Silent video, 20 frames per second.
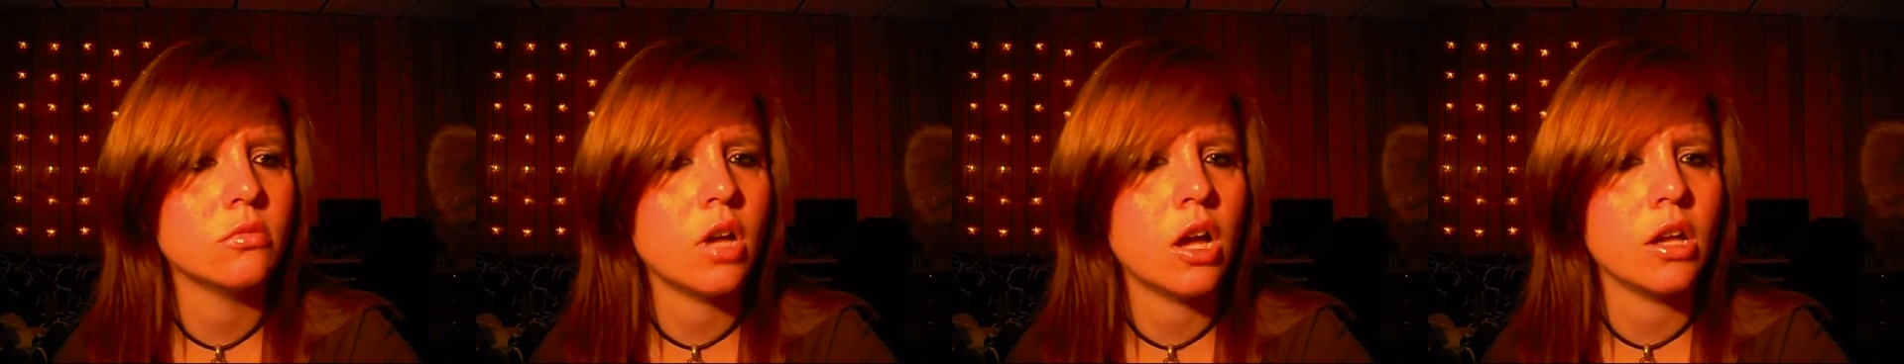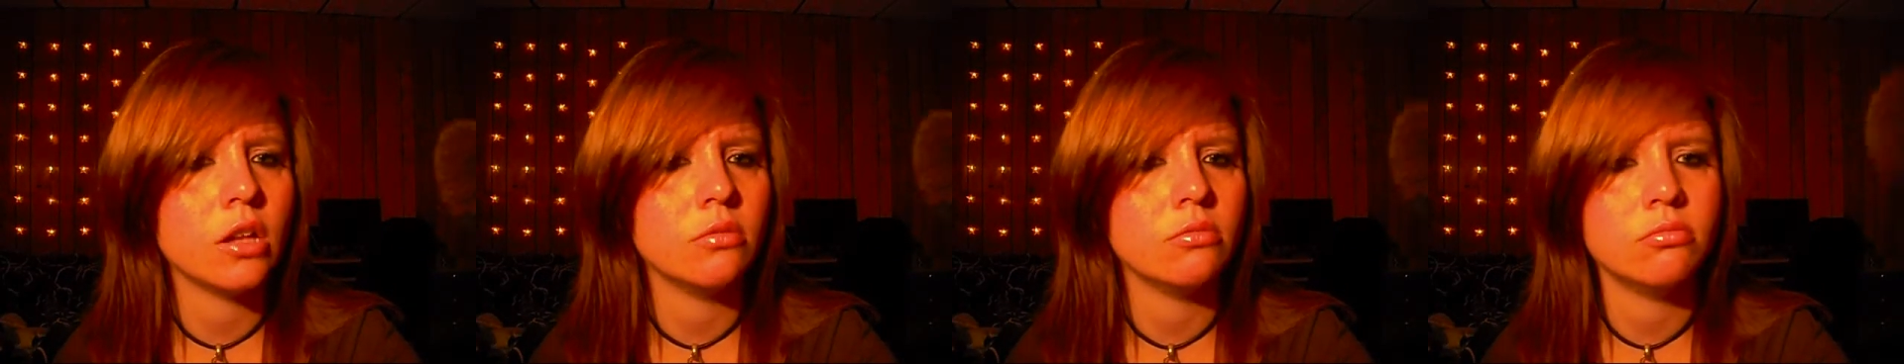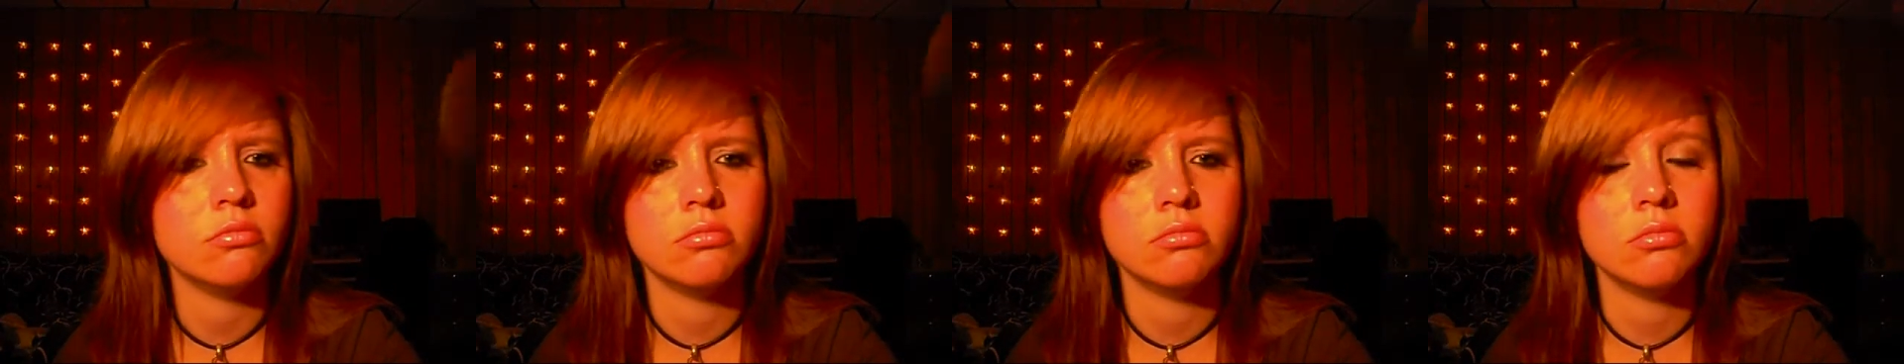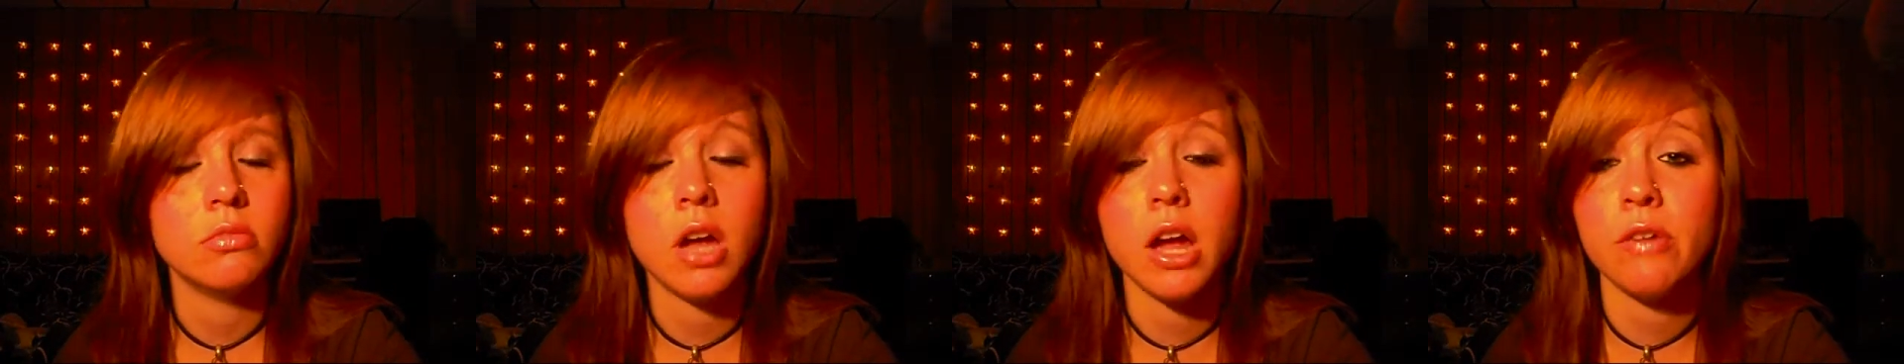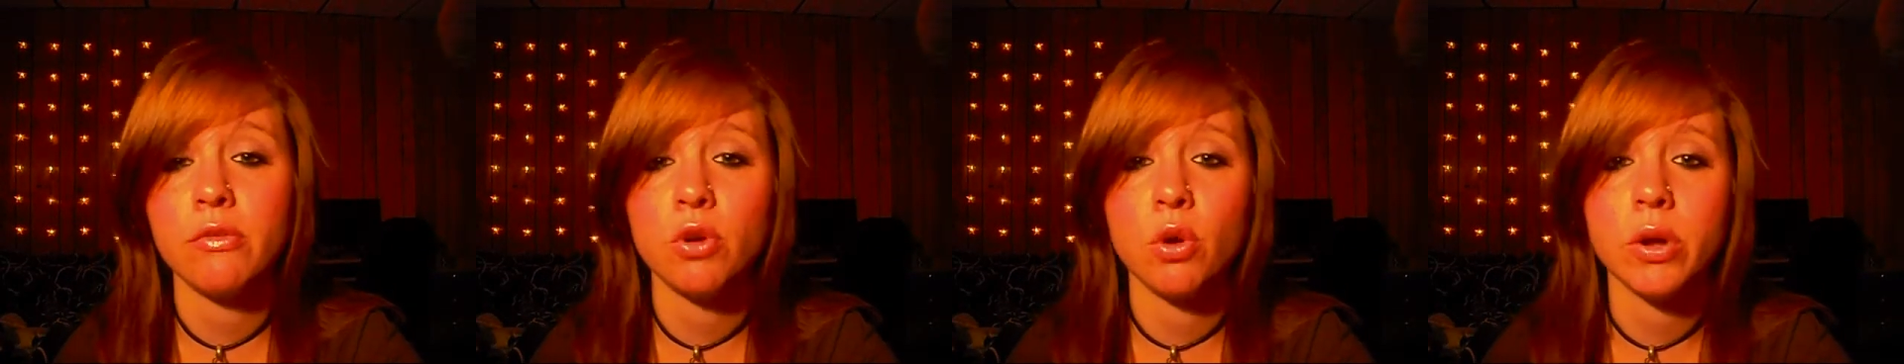I
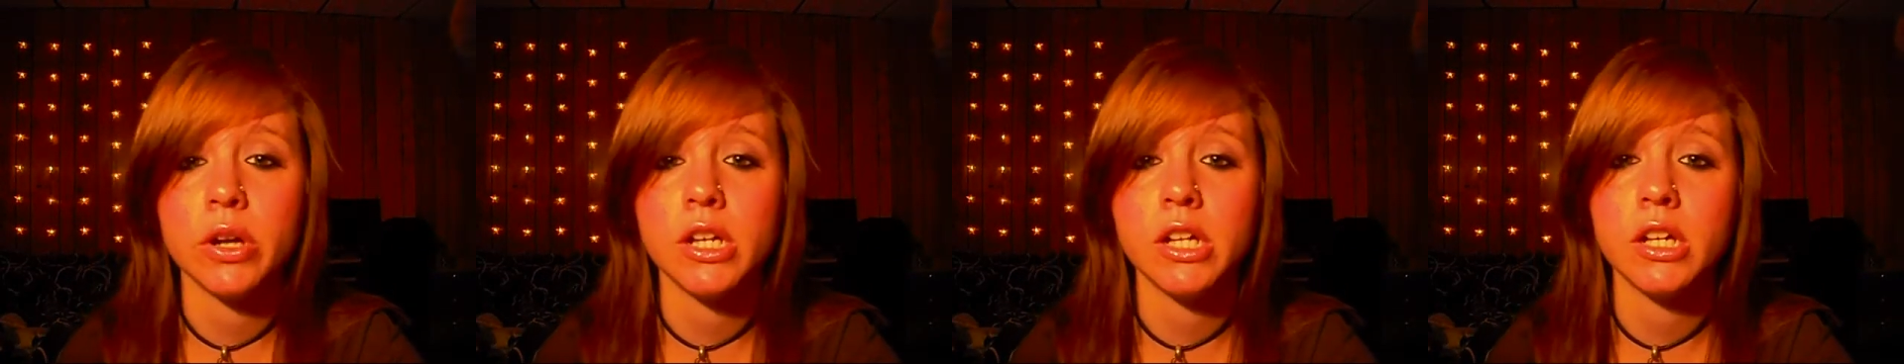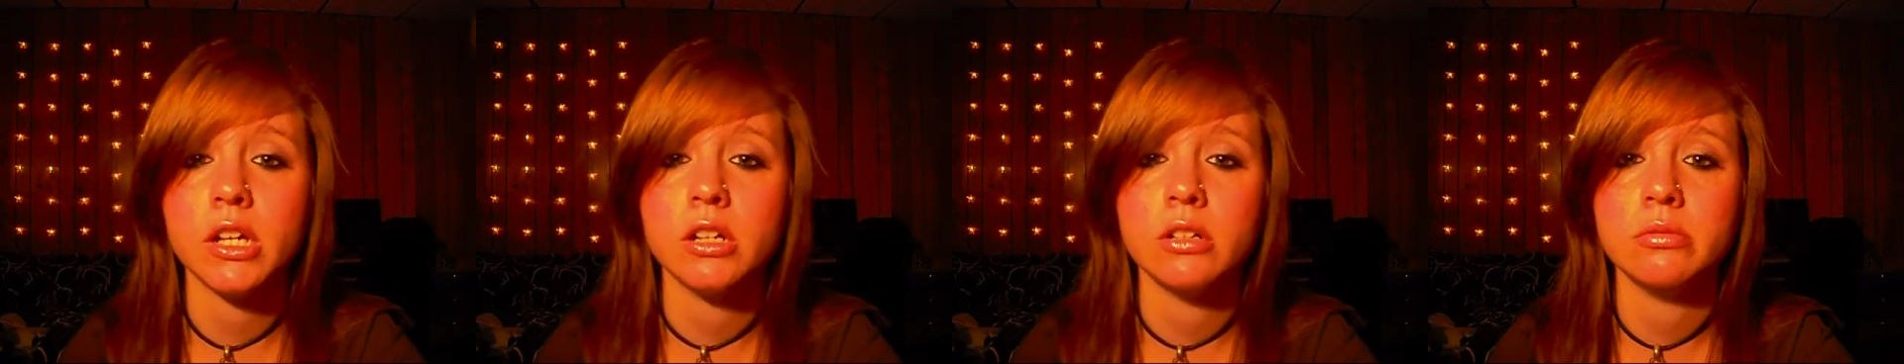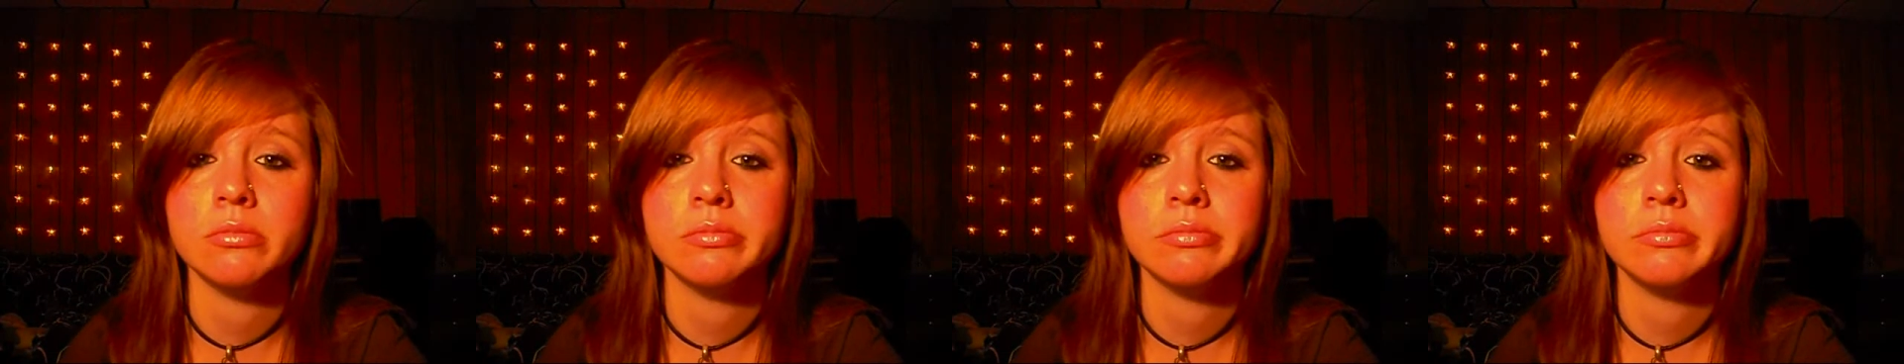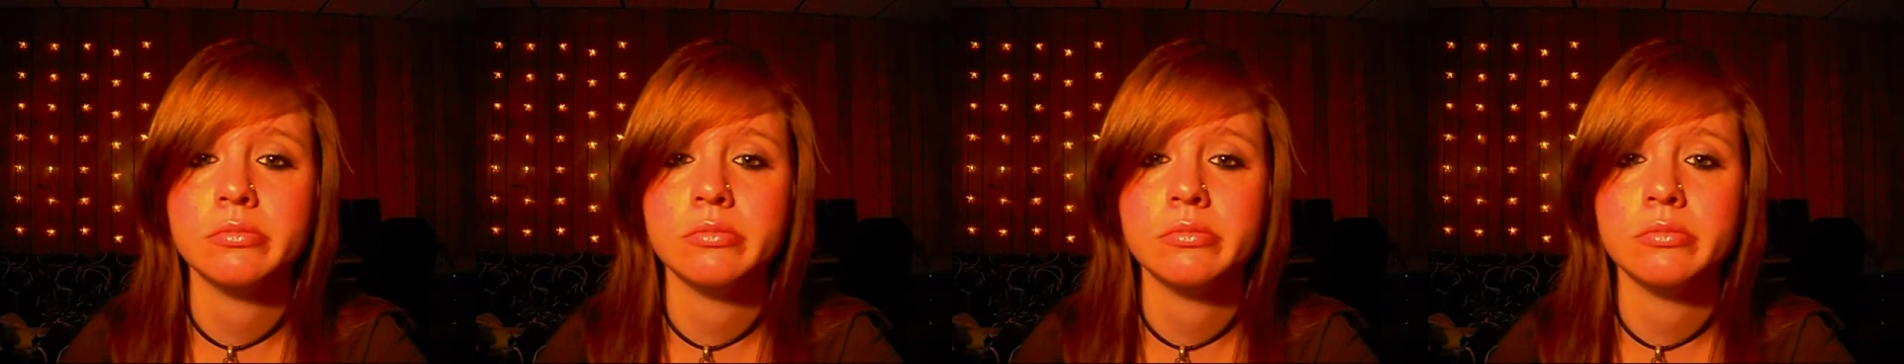I have no idea.